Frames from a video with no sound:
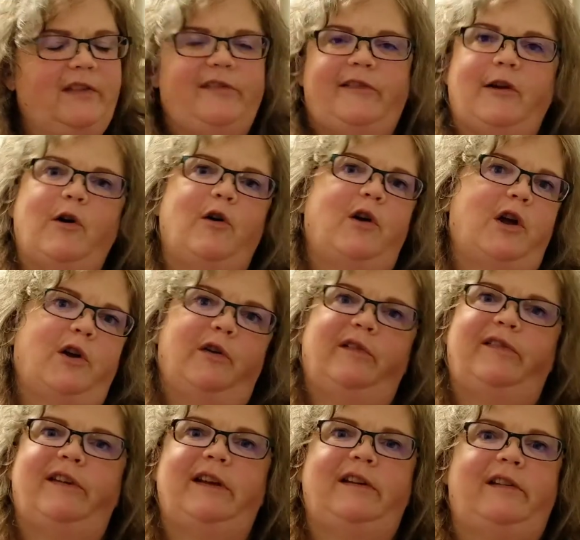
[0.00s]
So
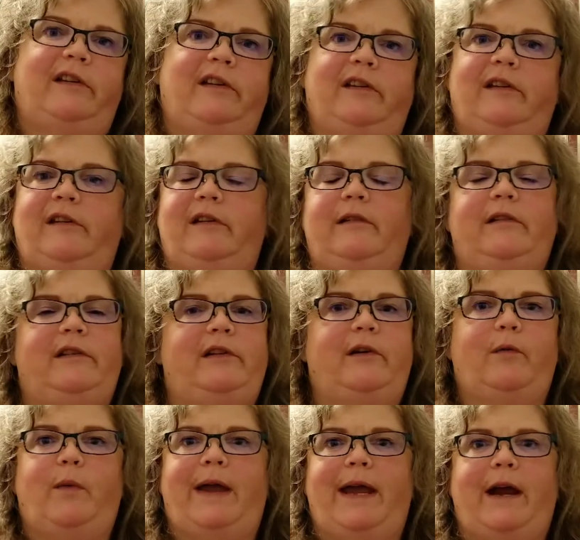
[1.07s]
cozy to
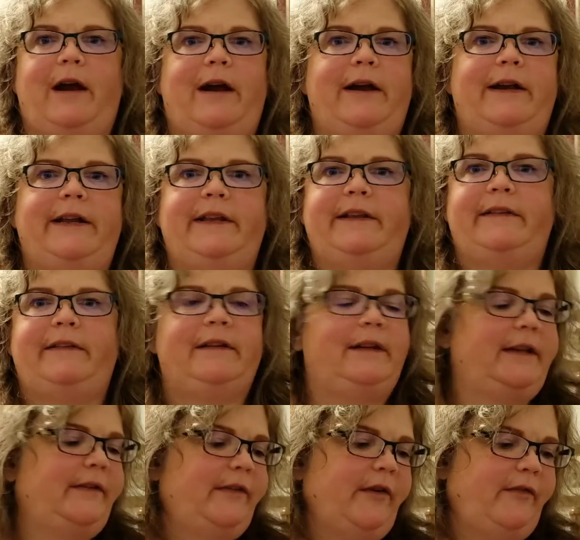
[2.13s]
wear
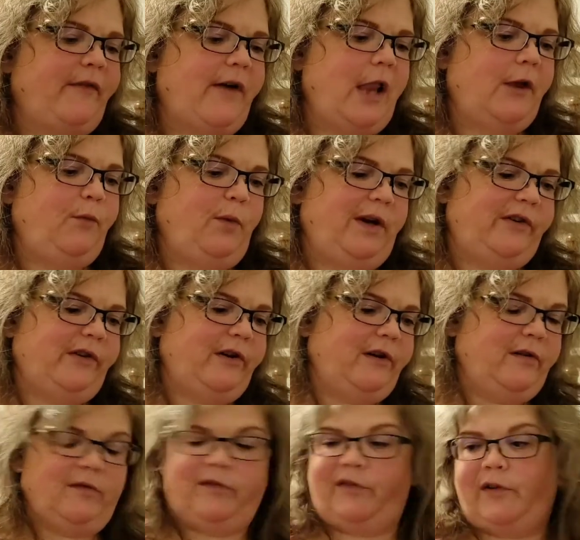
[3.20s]
in the fall and
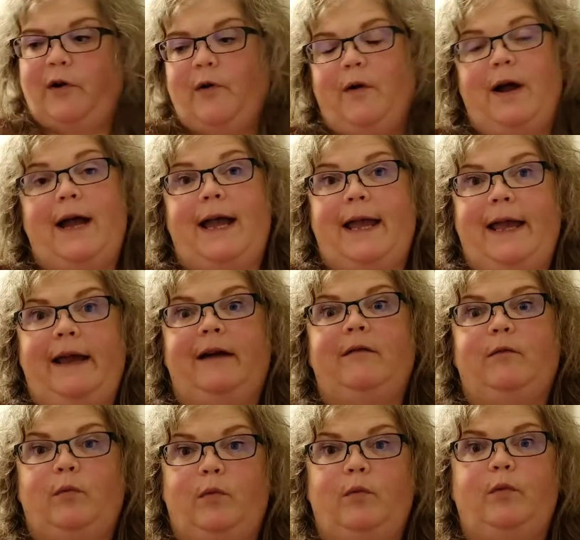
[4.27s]
winter. So I
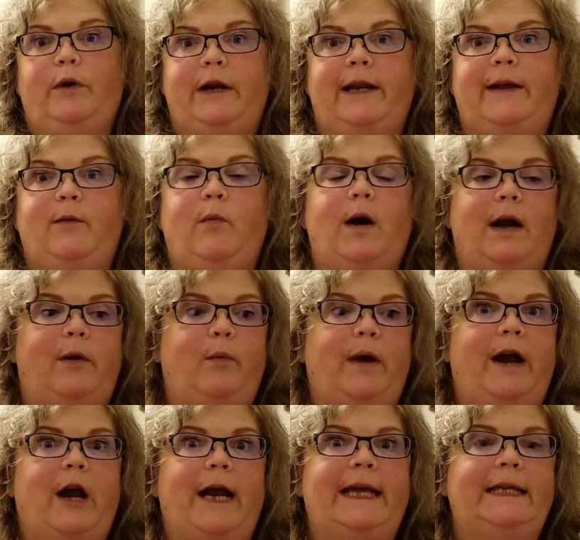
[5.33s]
really want to
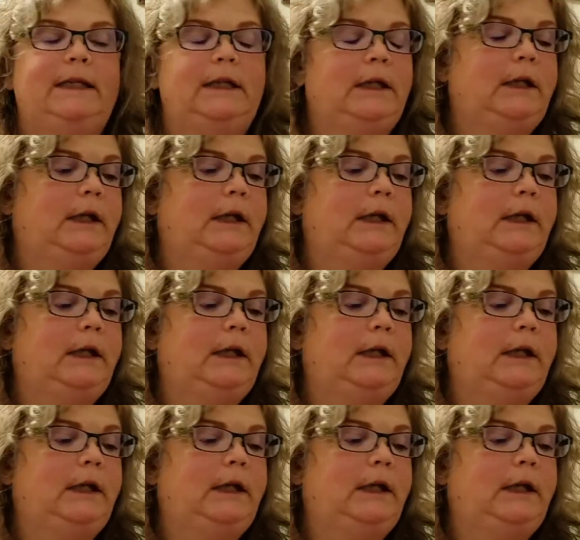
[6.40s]
wear it.